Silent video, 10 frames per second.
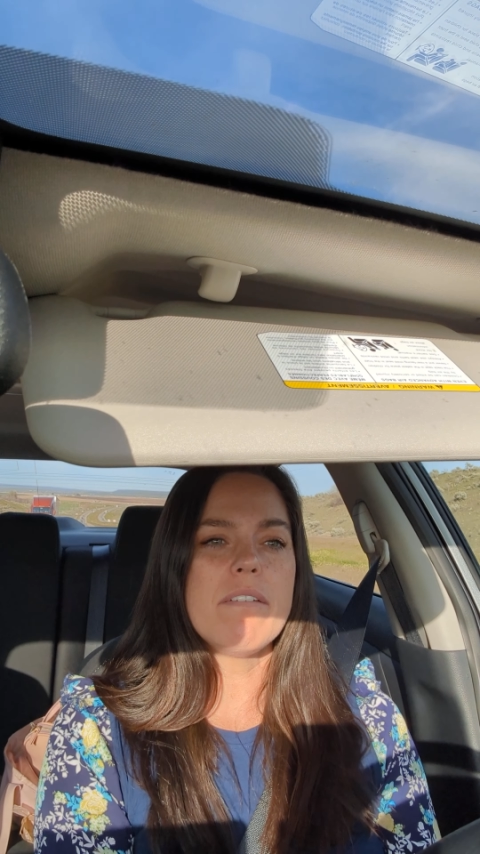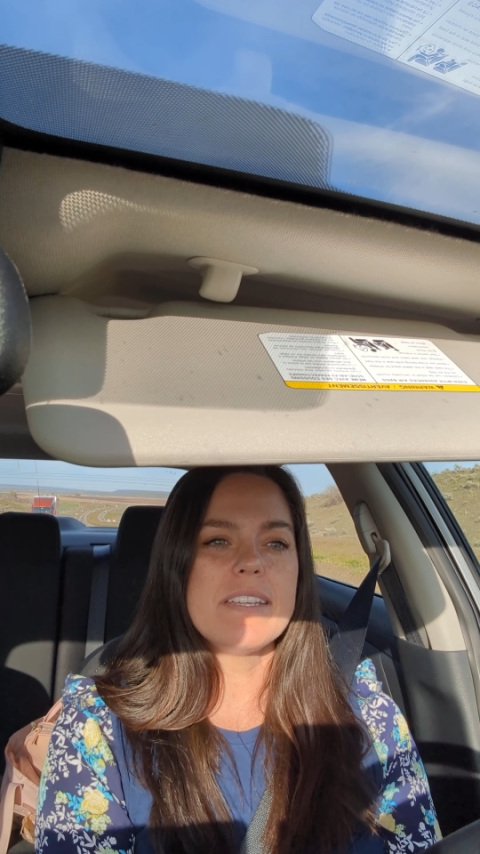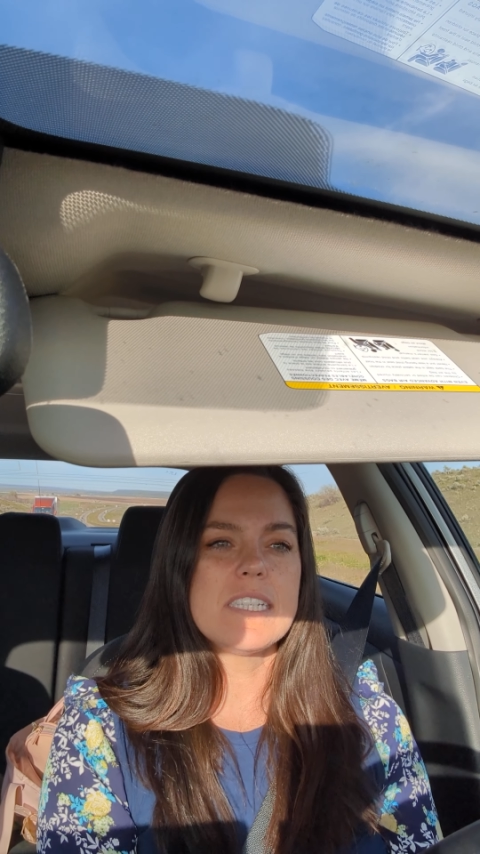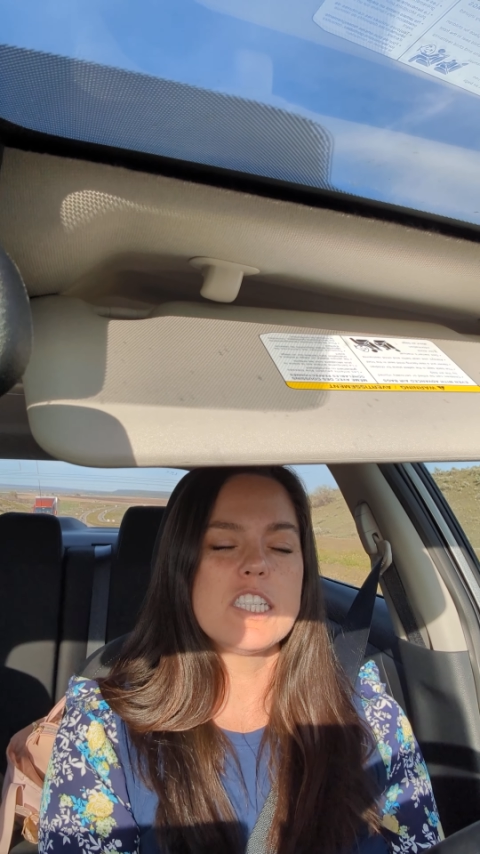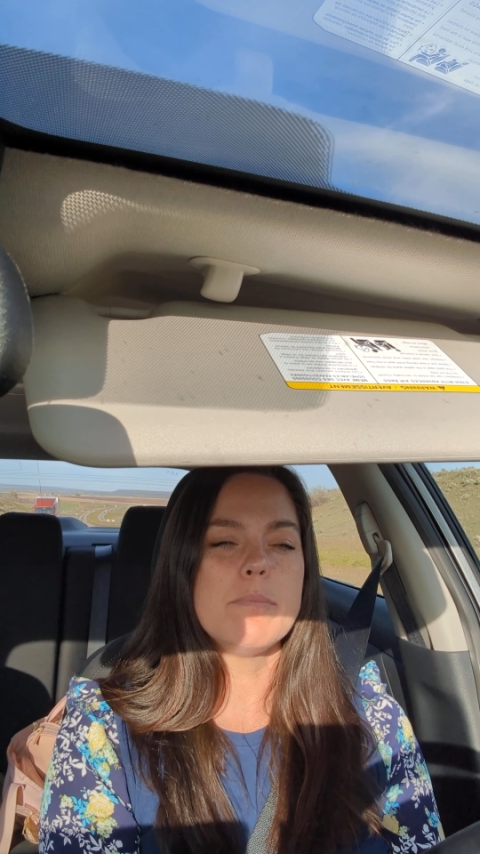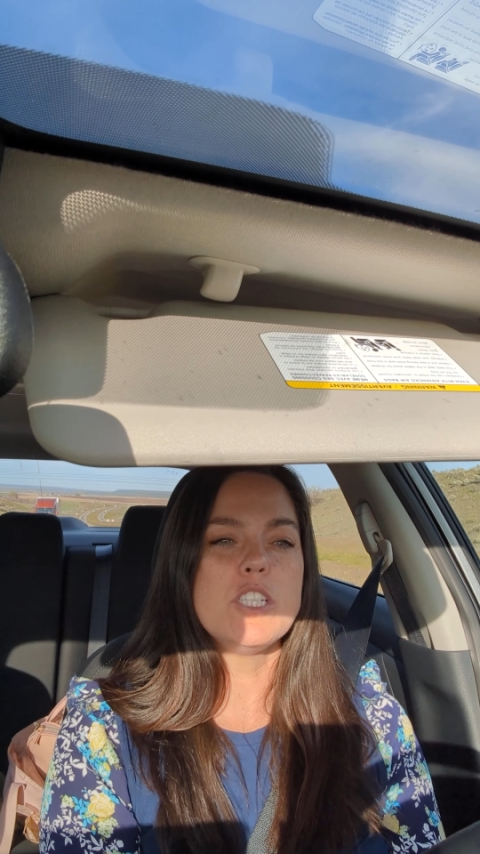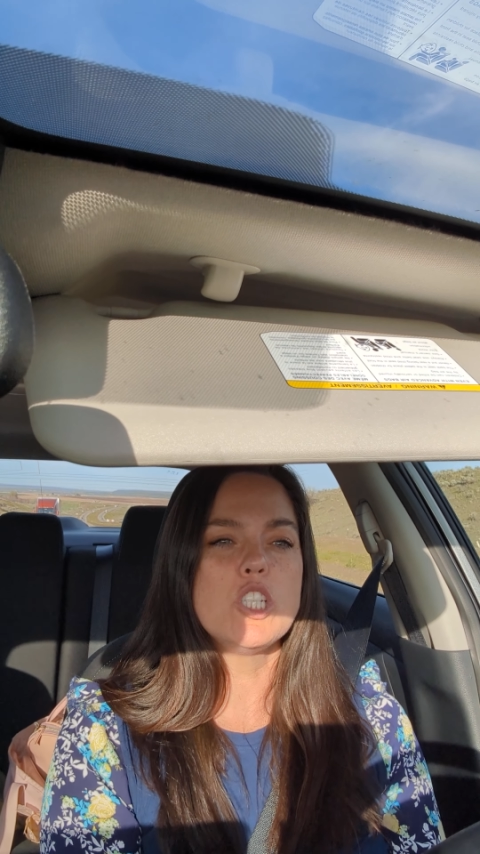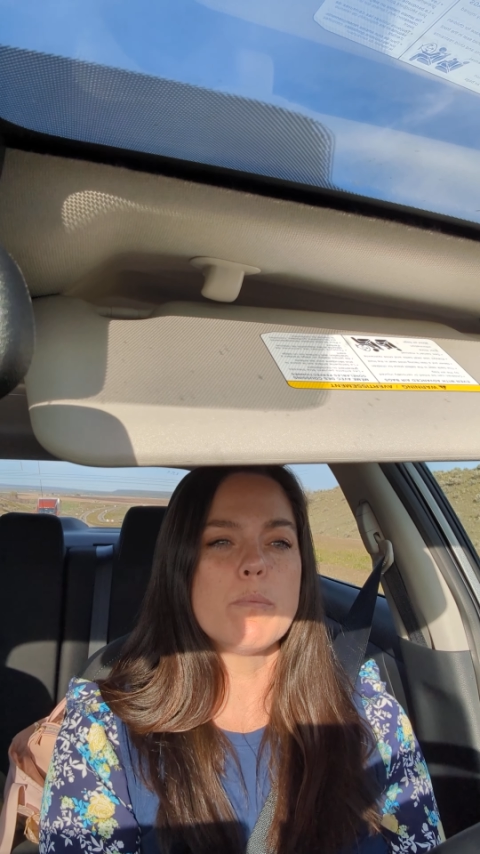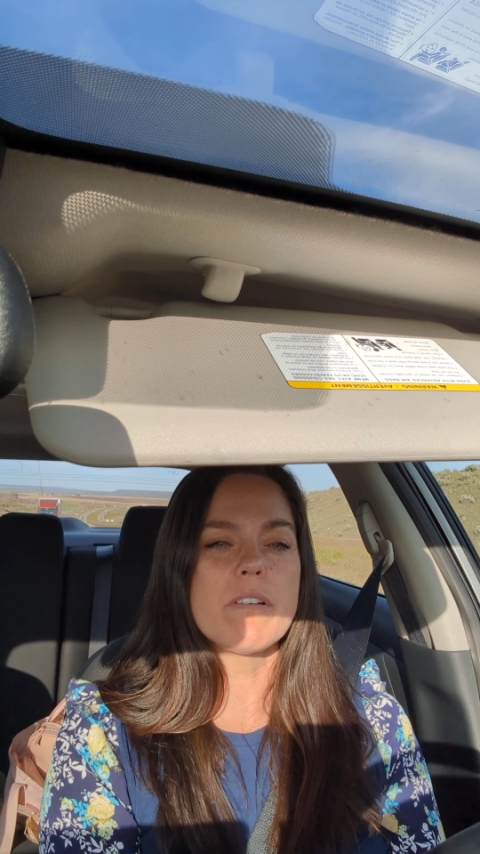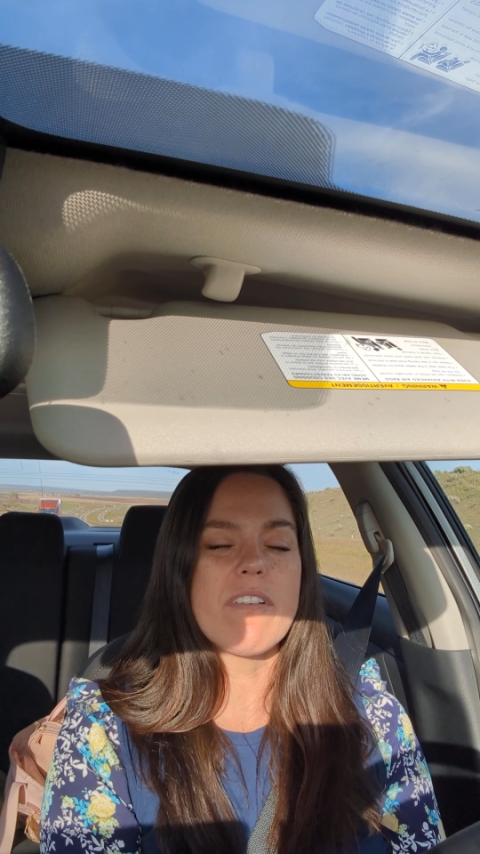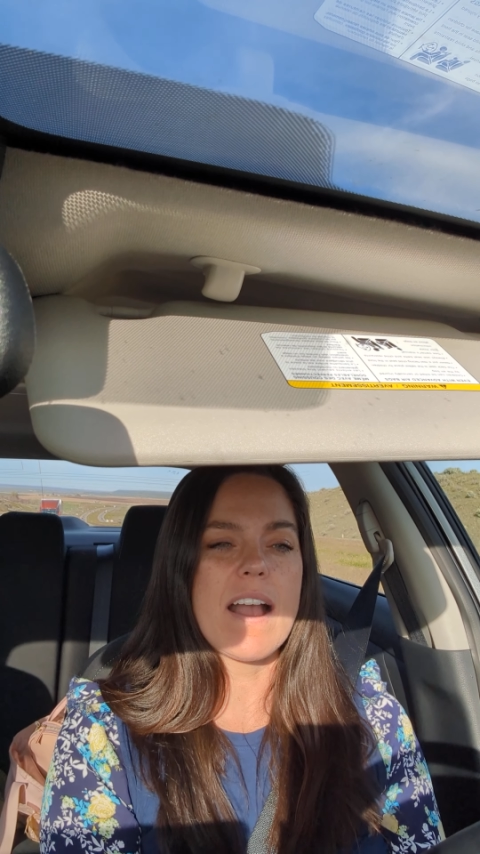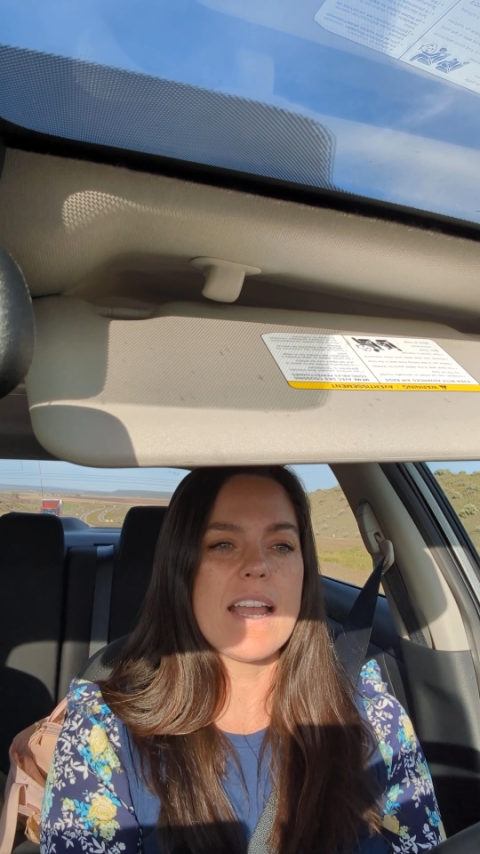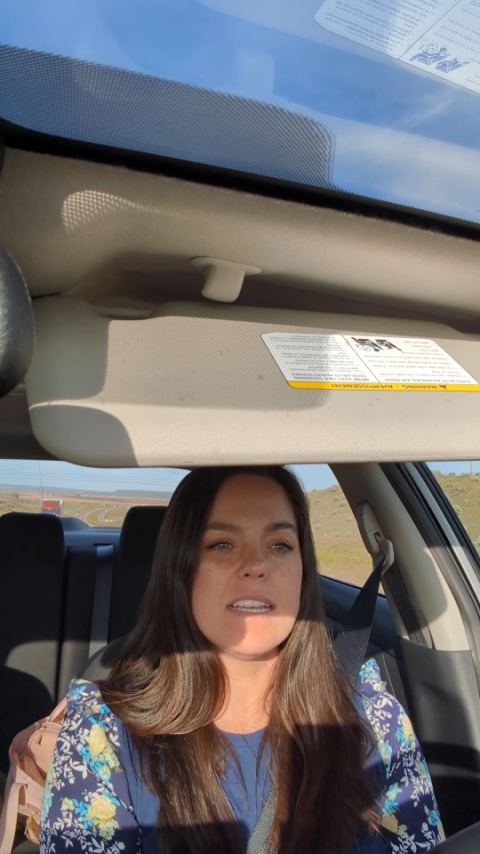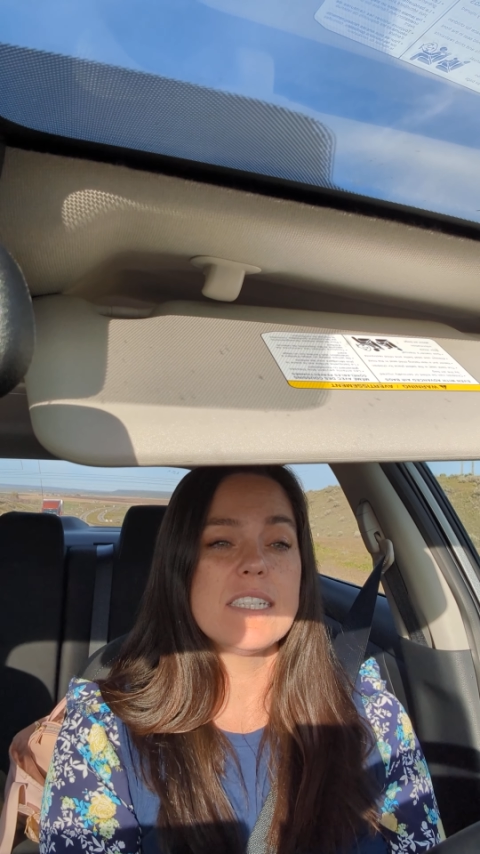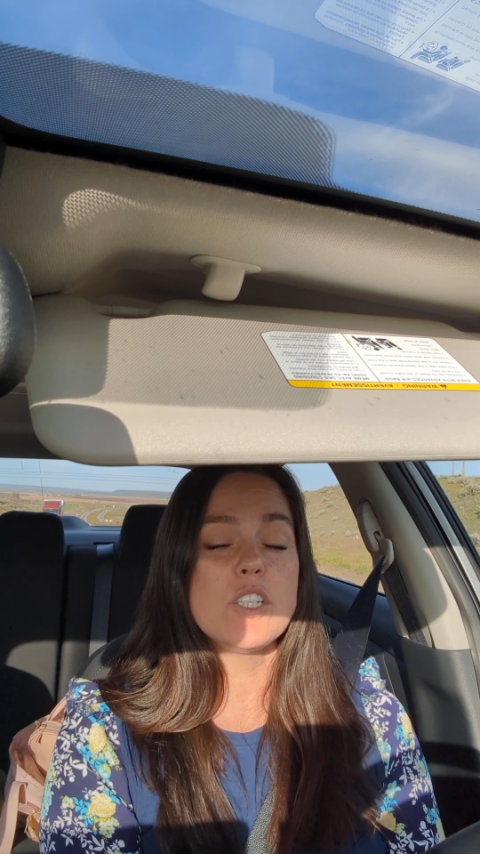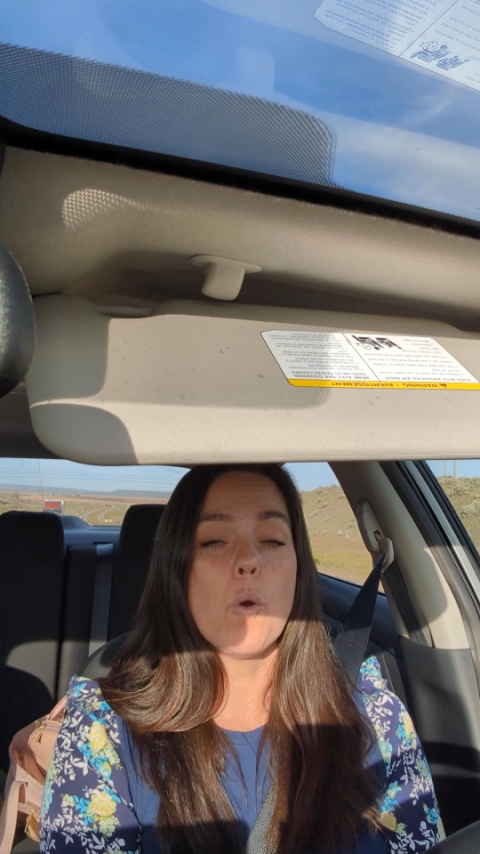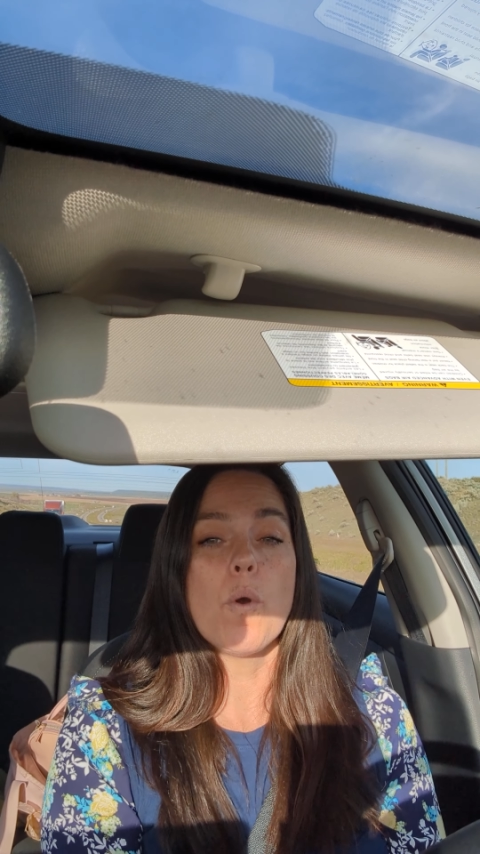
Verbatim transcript: visits to be supervised,